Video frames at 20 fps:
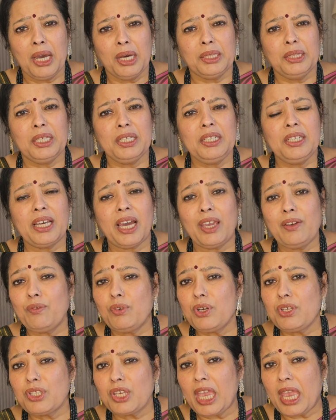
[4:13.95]
the
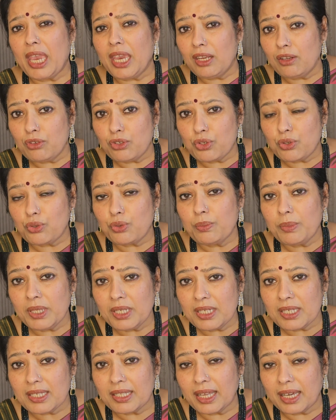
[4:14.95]
diverse
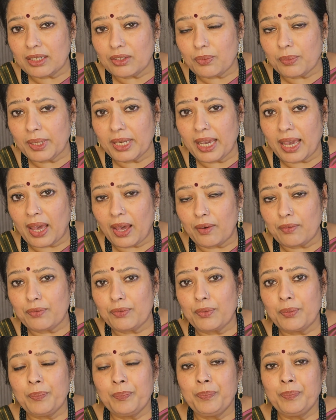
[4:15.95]
instruments that we have